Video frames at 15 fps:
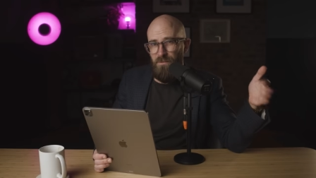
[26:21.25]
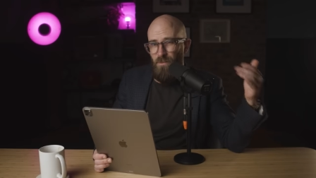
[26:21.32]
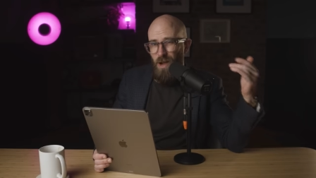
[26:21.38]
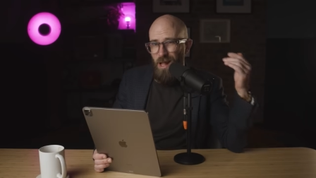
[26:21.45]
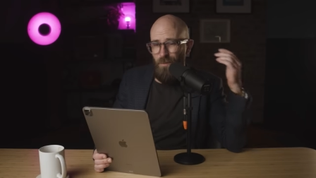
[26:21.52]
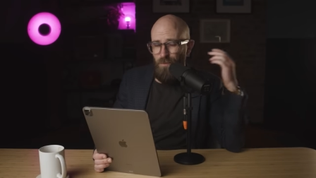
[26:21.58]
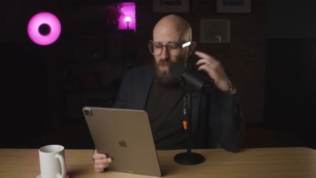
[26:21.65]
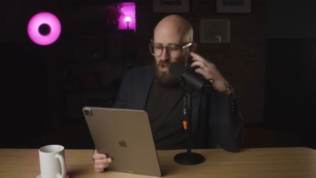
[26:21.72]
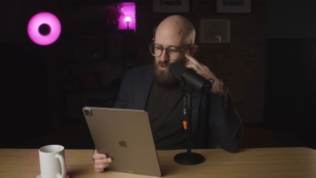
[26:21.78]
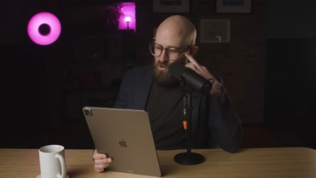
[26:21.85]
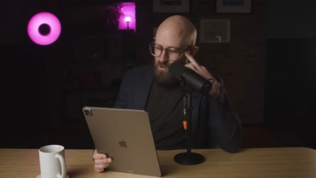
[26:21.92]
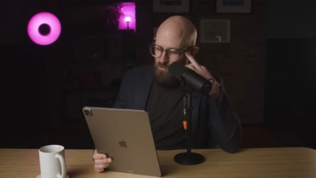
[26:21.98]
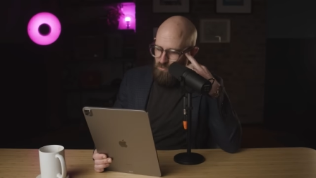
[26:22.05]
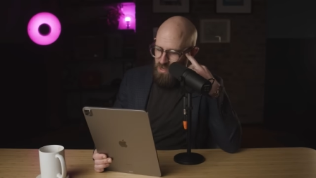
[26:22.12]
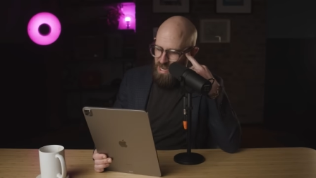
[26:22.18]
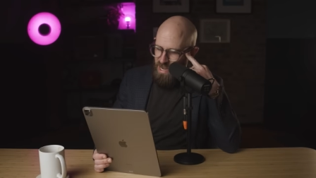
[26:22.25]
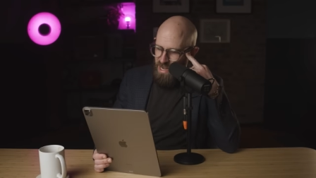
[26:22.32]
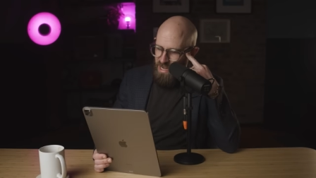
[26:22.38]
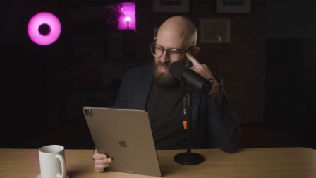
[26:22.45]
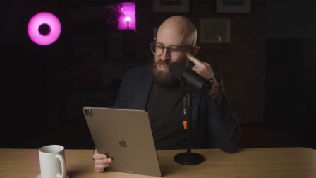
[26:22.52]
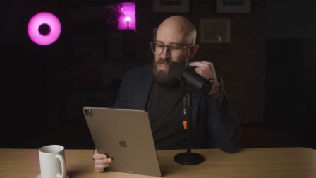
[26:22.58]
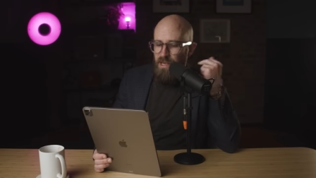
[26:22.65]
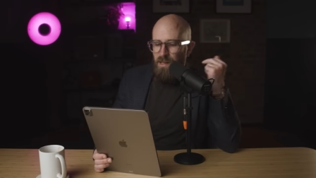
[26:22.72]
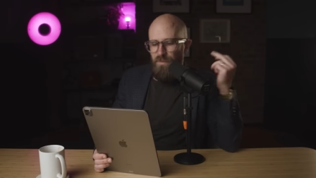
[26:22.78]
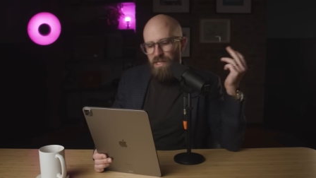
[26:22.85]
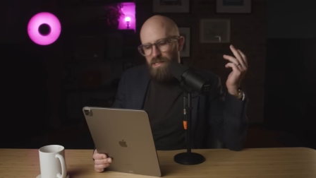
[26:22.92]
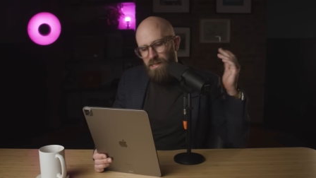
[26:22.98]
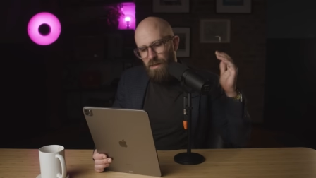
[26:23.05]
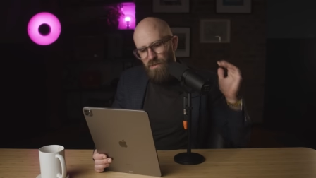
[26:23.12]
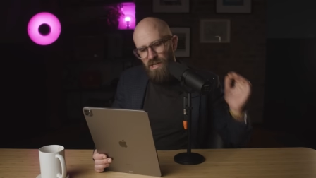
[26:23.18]
Well, no, not really. The
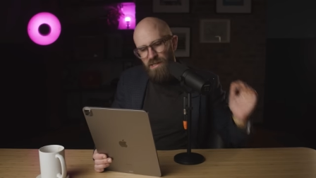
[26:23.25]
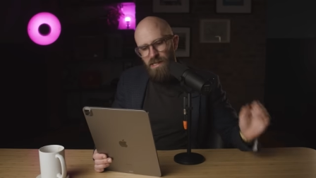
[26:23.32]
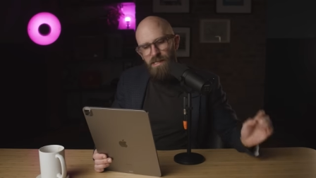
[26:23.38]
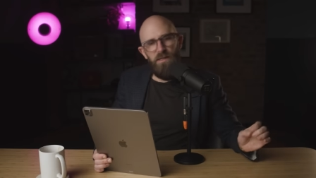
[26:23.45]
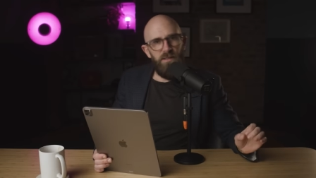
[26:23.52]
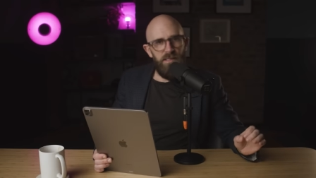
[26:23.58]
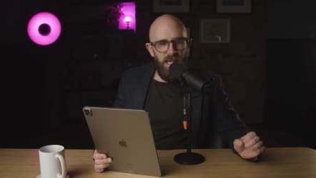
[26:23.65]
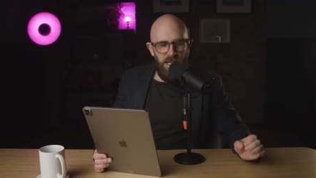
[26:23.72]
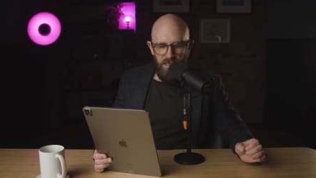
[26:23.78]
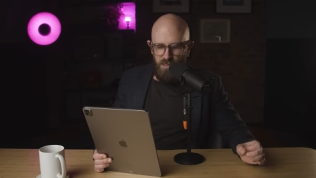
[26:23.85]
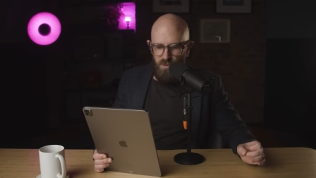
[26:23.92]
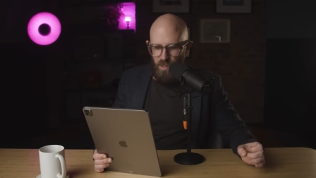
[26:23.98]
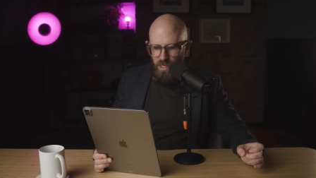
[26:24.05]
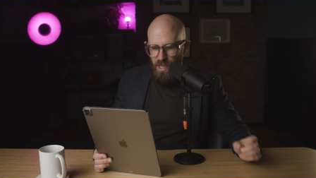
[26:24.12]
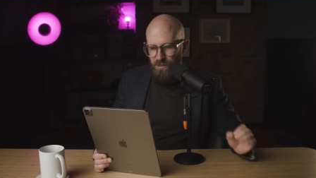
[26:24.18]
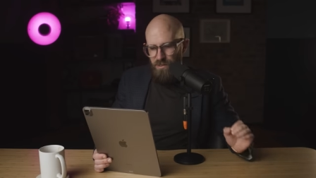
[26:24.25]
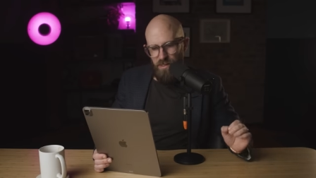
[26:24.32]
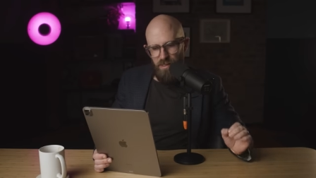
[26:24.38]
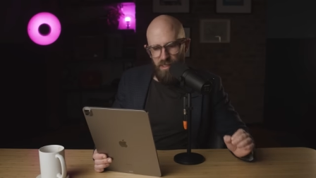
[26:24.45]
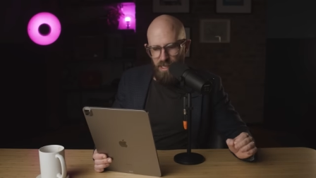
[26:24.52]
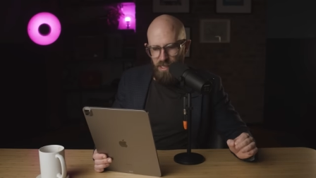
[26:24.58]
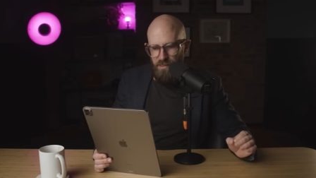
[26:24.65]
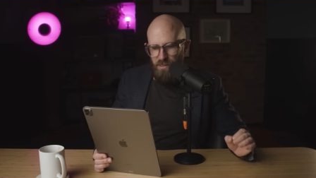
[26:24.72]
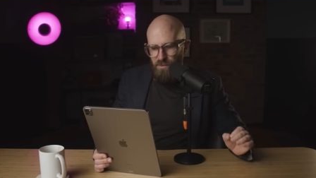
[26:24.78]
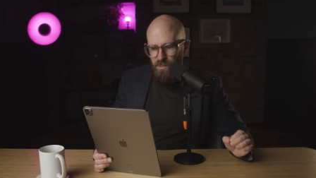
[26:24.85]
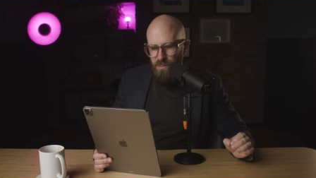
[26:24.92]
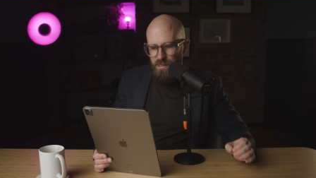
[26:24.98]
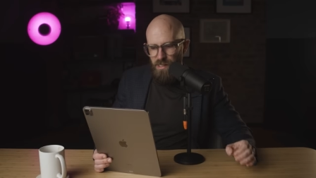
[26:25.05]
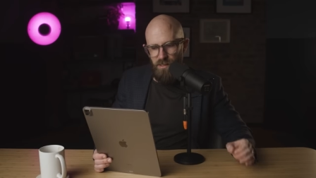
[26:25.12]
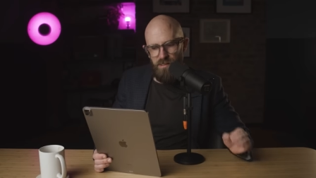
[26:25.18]
assumption does not take into account that
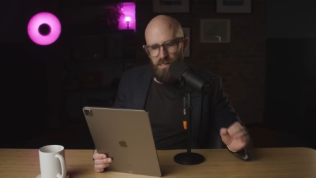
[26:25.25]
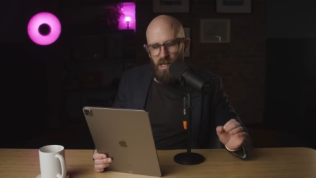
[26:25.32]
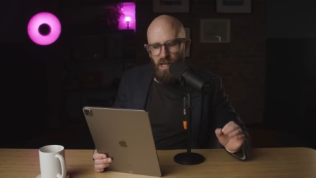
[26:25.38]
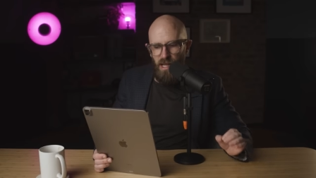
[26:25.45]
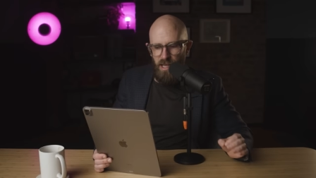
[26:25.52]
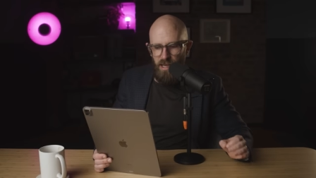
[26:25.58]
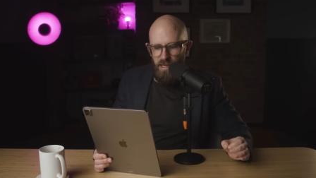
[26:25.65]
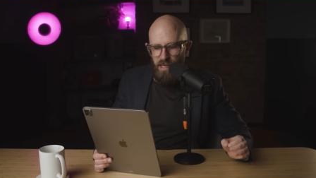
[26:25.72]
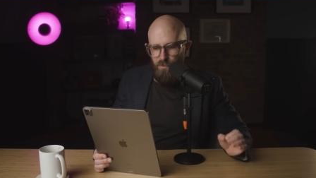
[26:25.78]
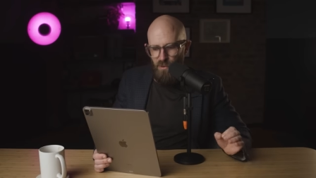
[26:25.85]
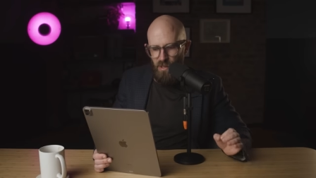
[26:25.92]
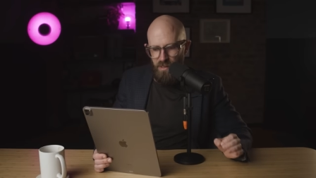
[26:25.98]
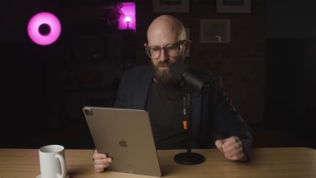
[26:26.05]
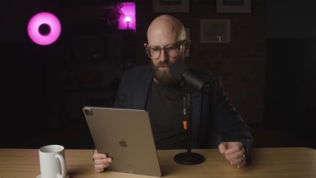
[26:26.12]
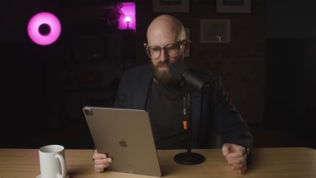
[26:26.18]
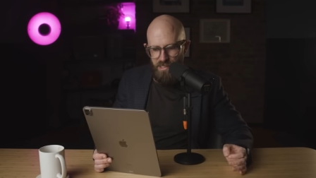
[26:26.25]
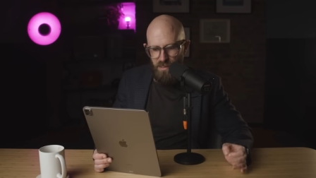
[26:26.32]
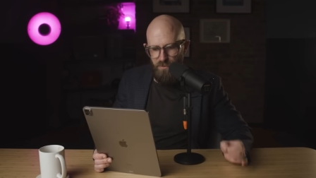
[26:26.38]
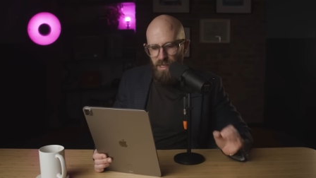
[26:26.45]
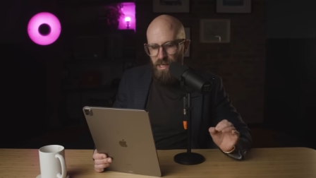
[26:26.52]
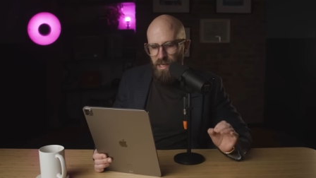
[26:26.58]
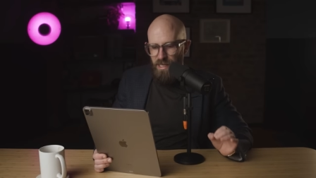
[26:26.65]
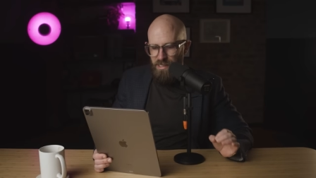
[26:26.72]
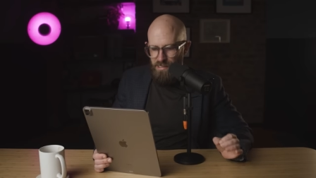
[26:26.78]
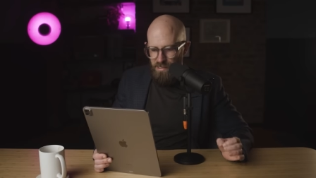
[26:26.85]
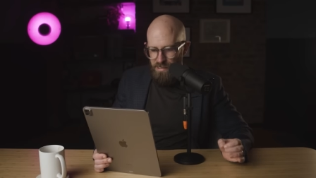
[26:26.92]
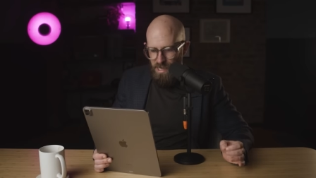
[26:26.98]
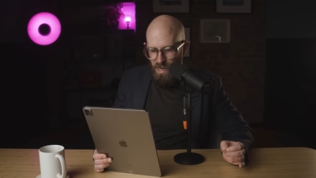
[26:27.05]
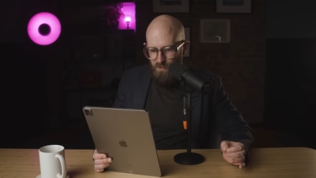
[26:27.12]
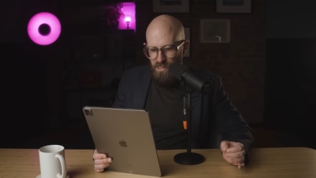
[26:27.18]
cancerous cells are highly proliferative and
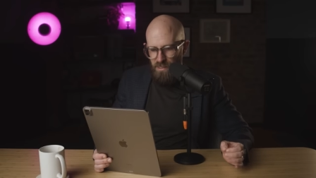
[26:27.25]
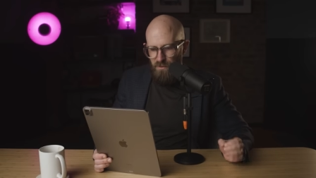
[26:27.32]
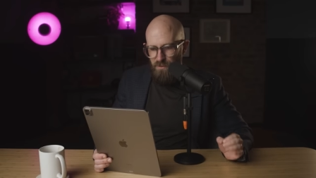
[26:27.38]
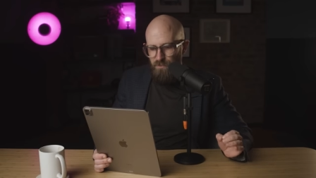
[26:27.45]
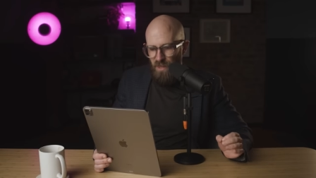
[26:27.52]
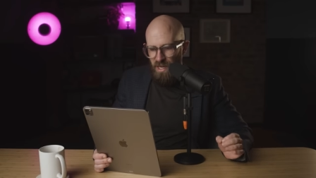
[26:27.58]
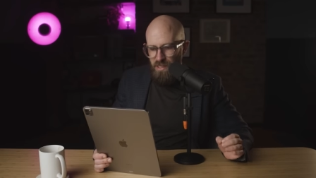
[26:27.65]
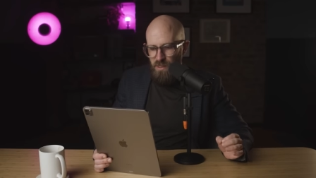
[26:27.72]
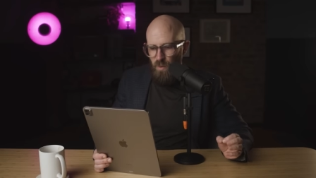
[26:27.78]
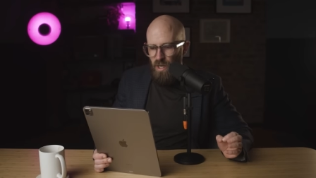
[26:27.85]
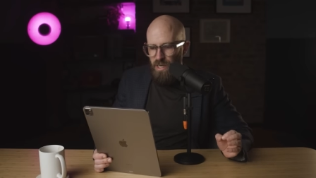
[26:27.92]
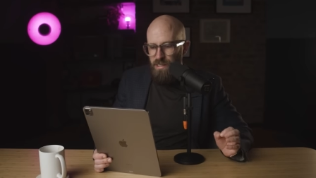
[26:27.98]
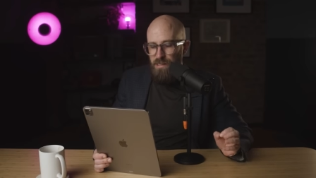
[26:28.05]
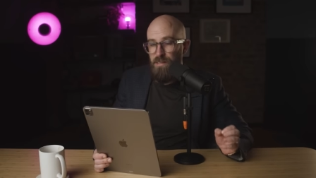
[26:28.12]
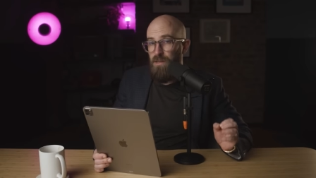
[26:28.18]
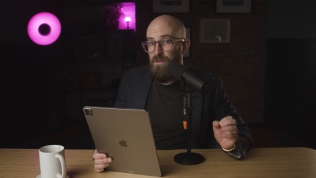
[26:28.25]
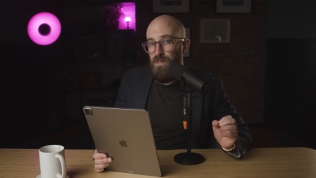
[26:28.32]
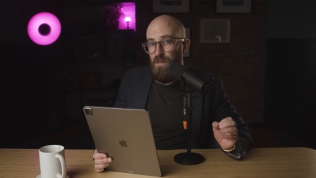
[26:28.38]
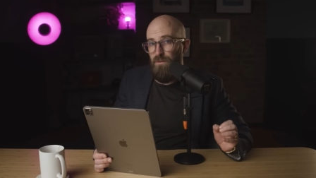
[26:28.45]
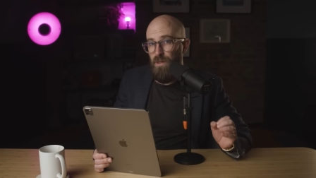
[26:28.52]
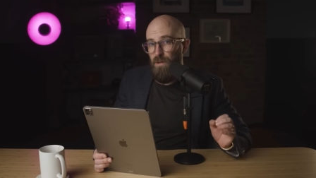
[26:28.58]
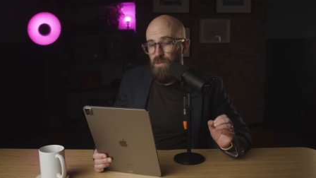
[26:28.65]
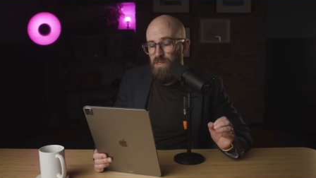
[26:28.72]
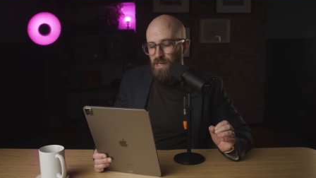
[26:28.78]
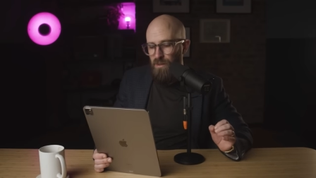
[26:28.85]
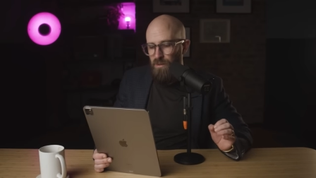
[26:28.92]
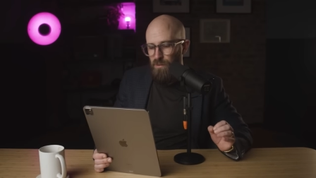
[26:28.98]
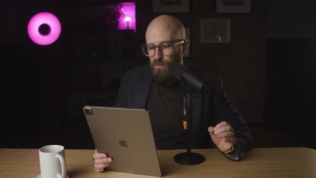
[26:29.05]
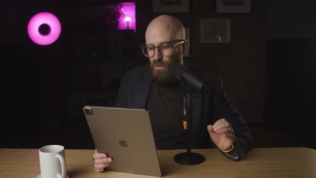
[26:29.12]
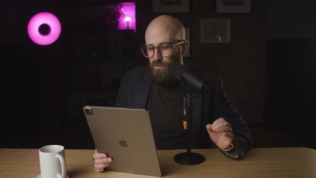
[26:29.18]
adaptive. That is why it's so difficult to
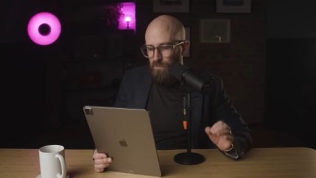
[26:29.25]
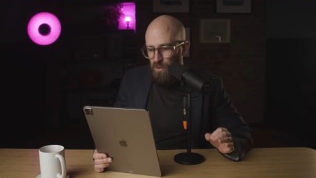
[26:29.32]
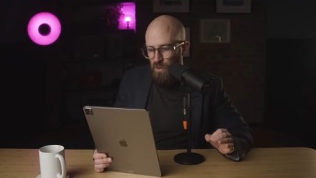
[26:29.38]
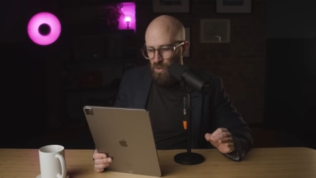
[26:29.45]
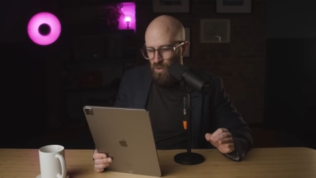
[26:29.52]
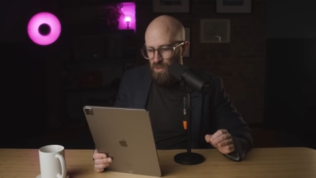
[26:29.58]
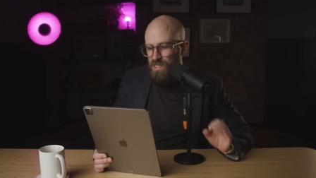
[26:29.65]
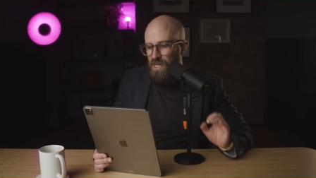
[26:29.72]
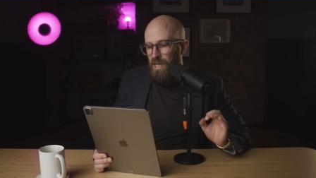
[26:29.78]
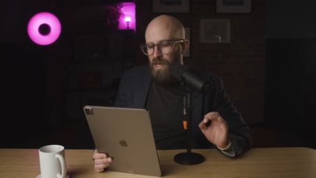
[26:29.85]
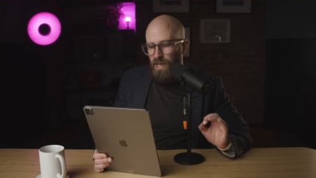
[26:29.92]
kill them off for good.